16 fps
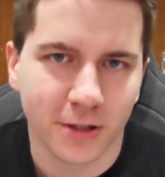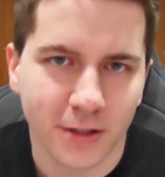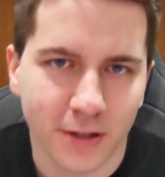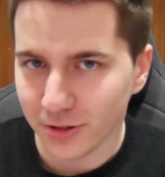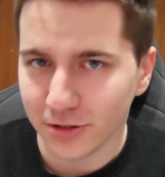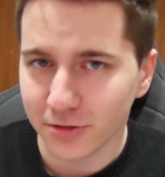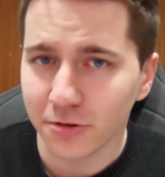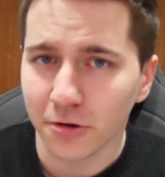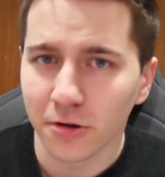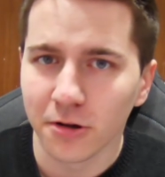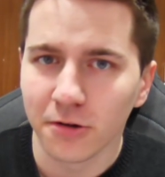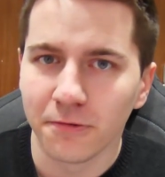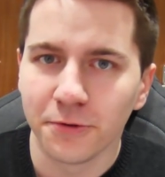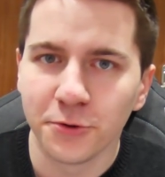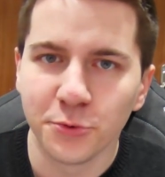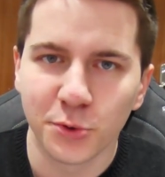It took a total
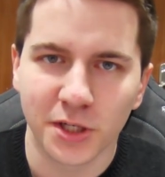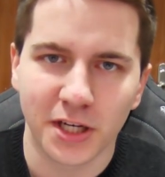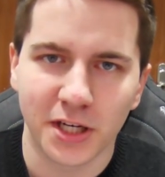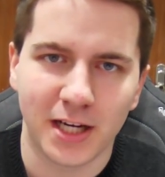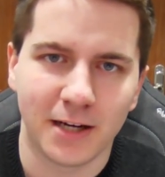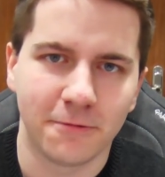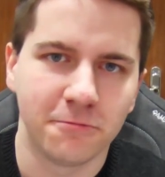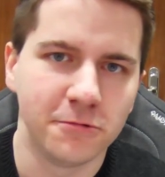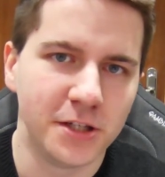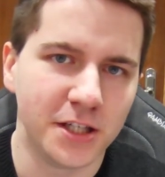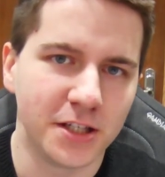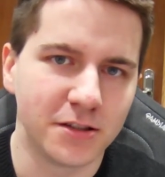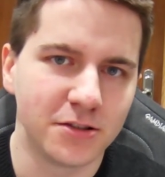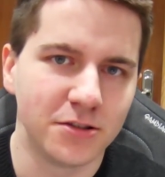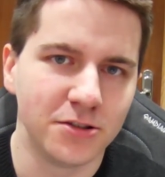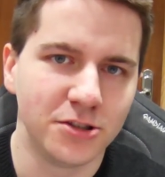of 2.5
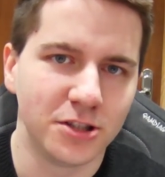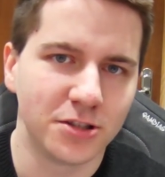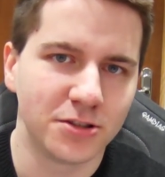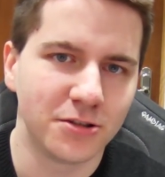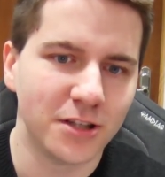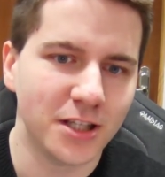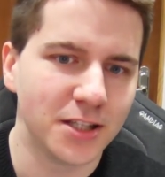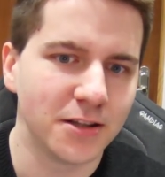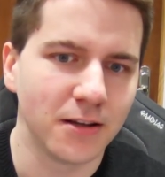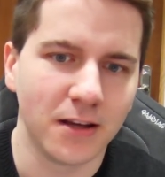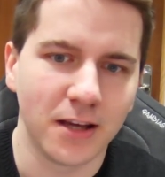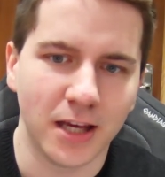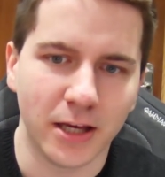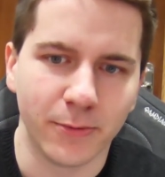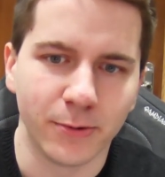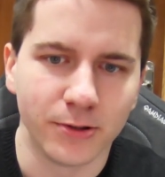weeks just to get the
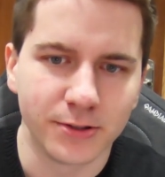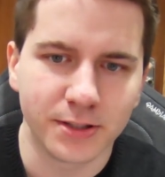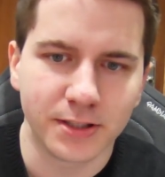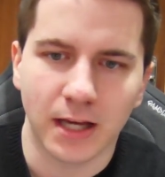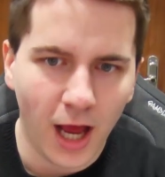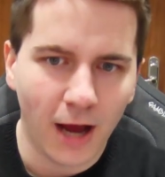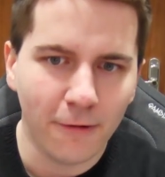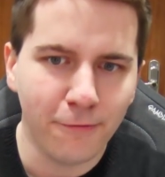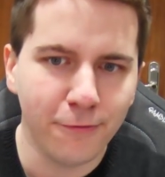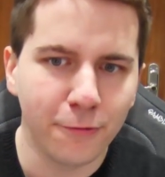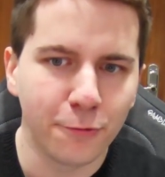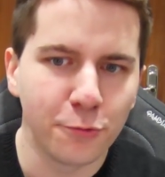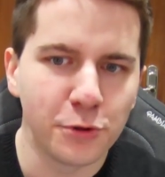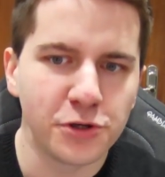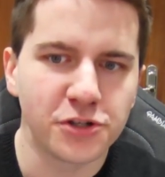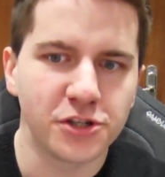cables, half of
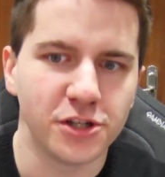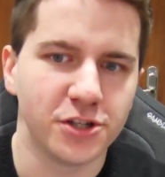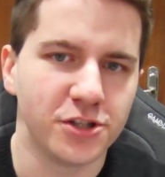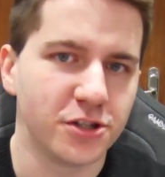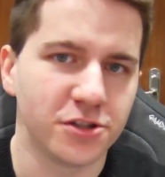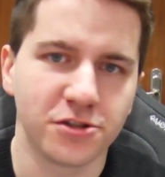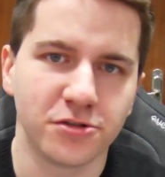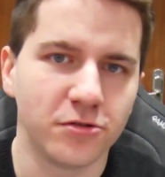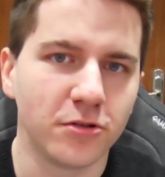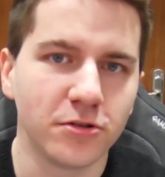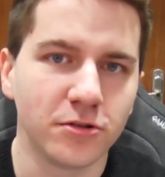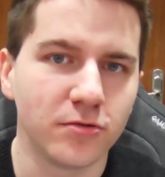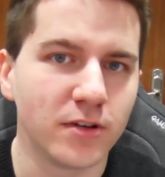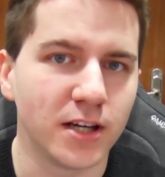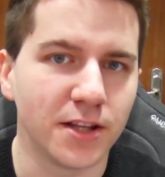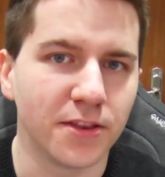which it just took
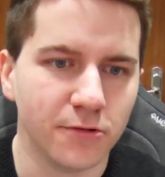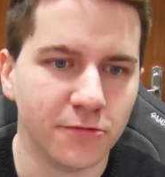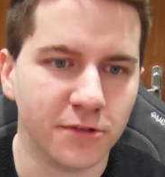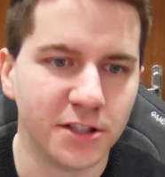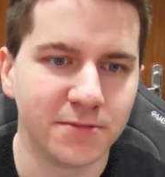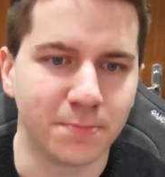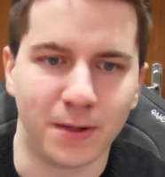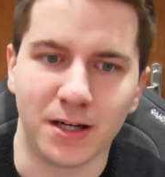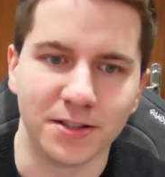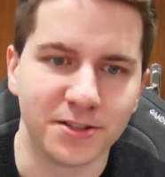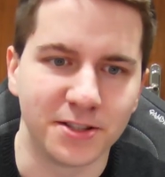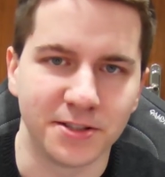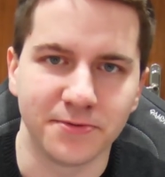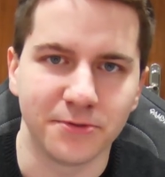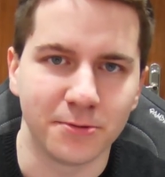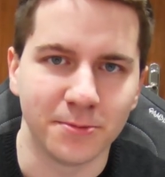to get
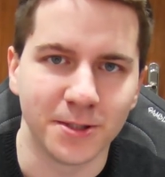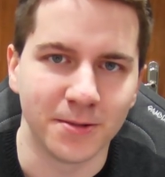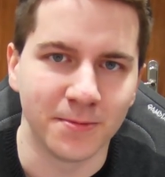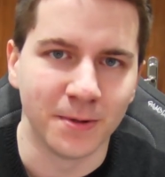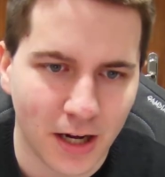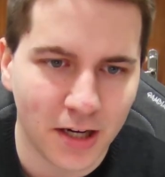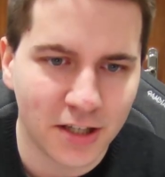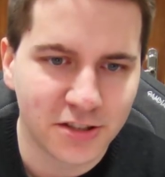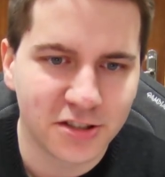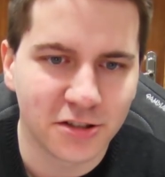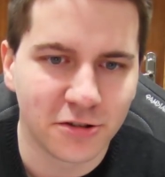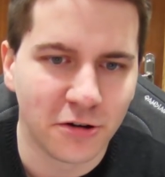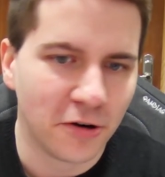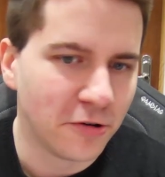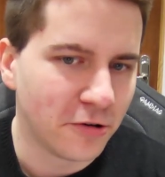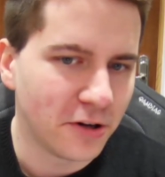responses from them. I got
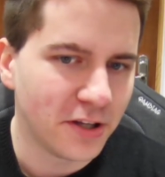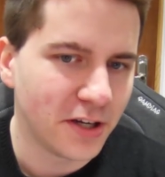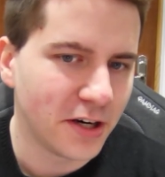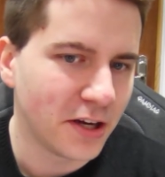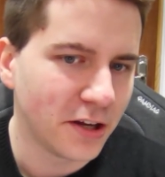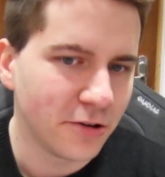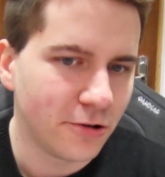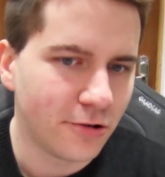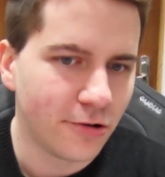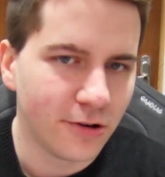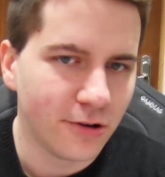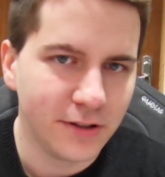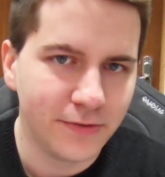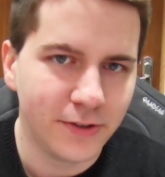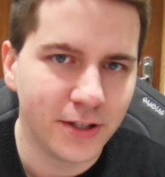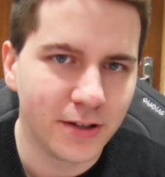so annoyed and I
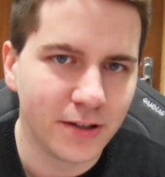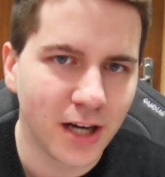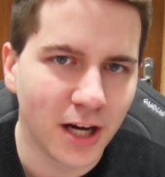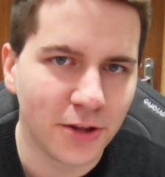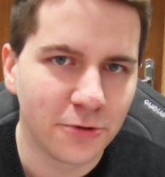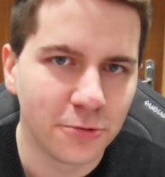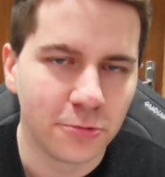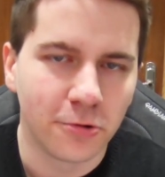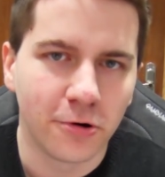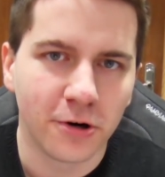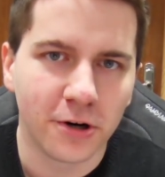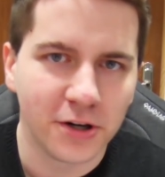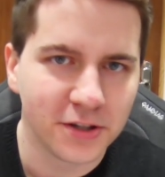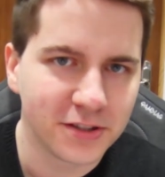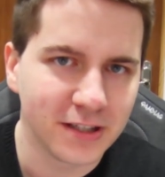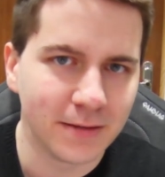even got to
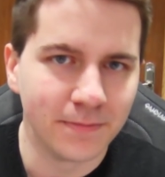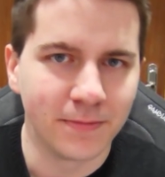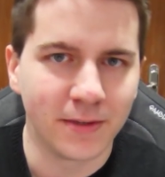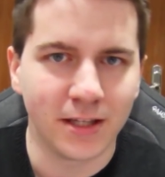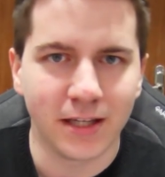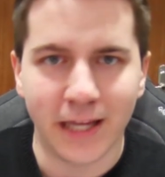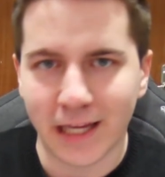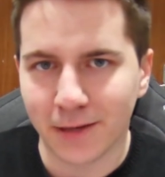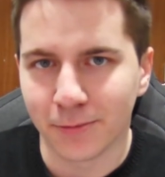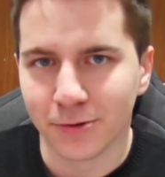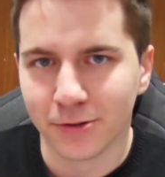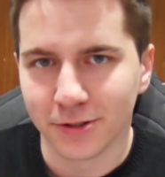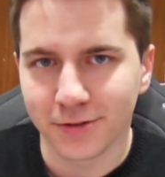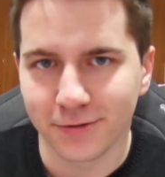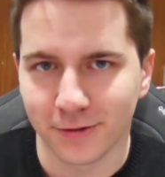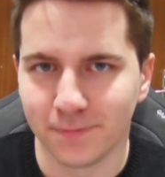order some
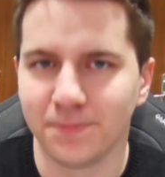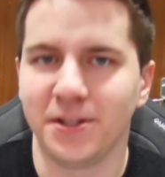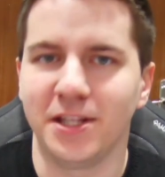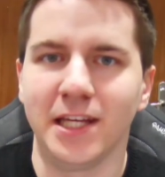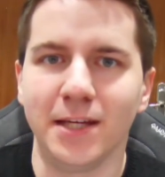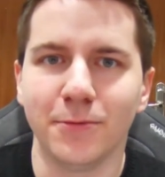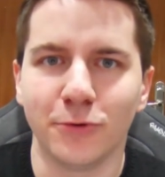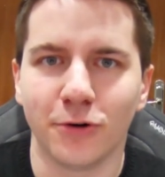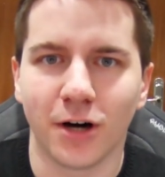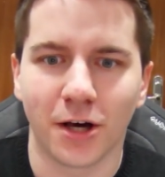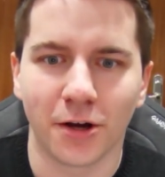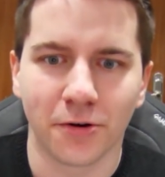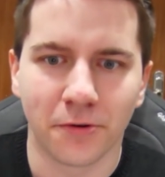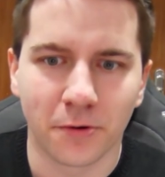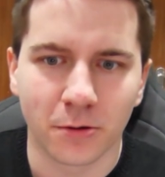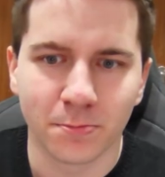cables from Temu out
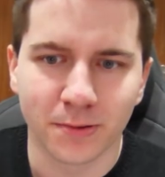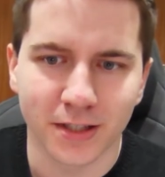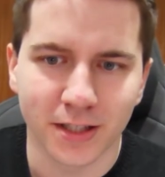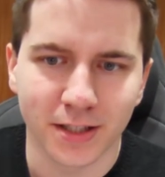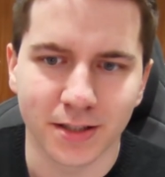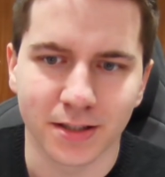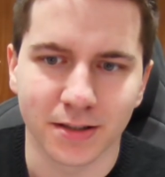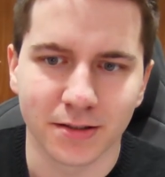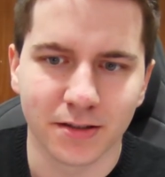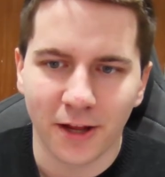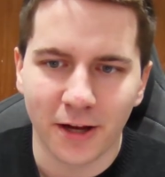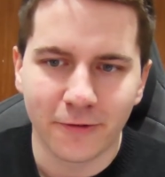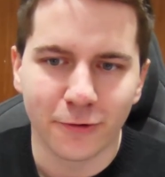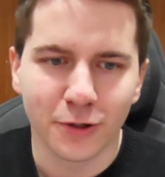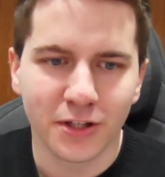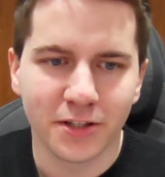of all places.
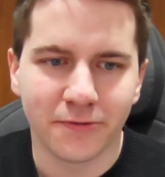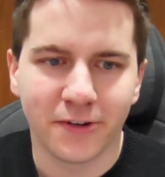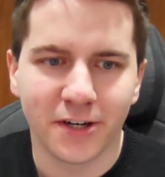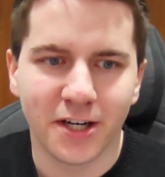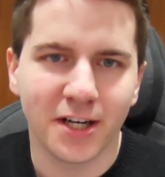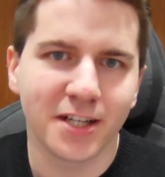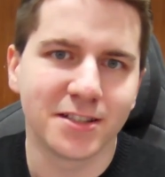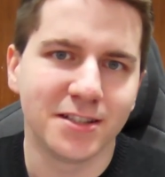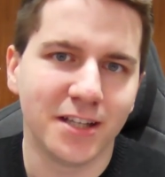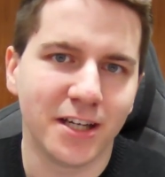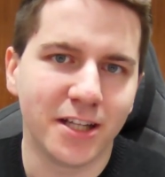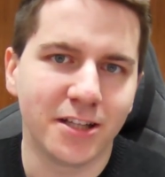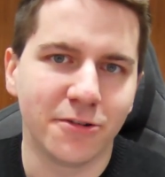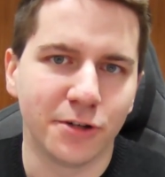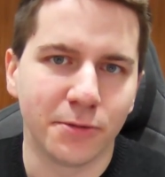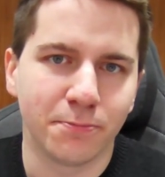Thankfully, the very next day
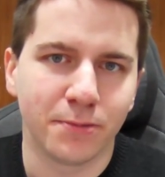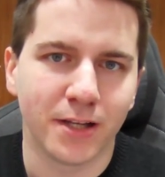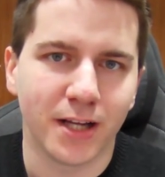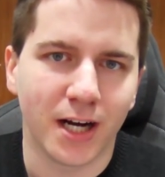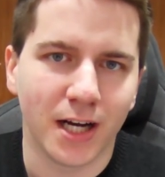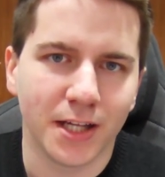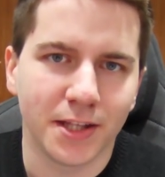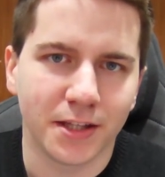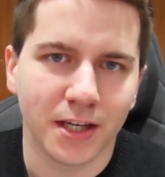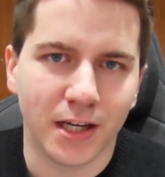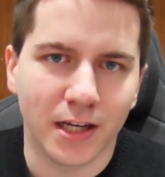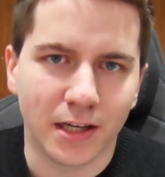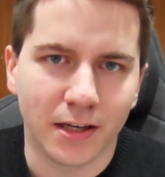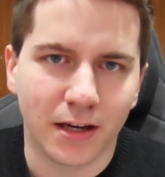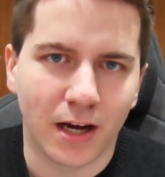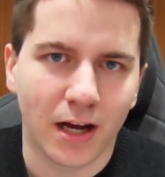they replied
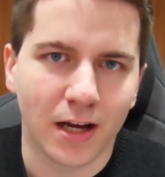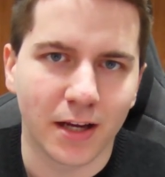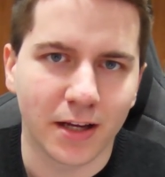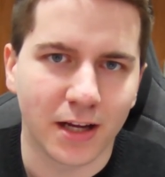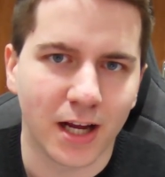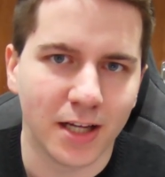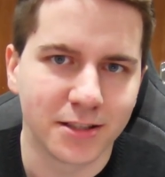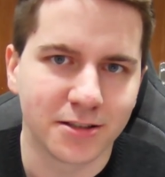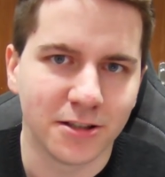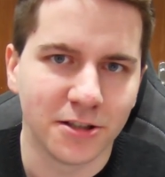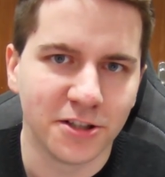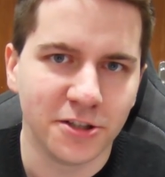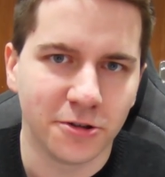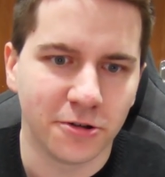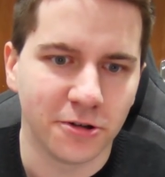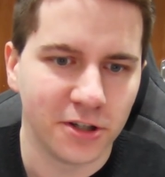and I canceled
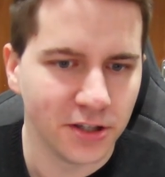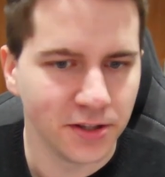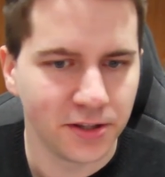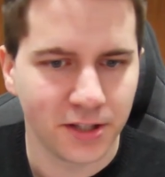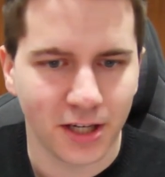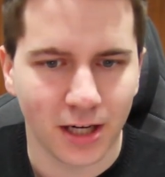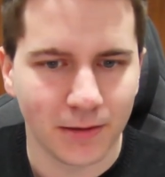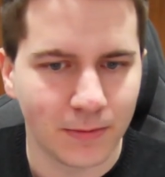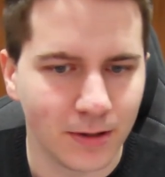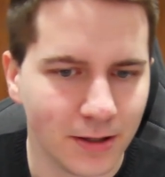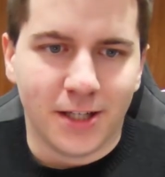the order in time.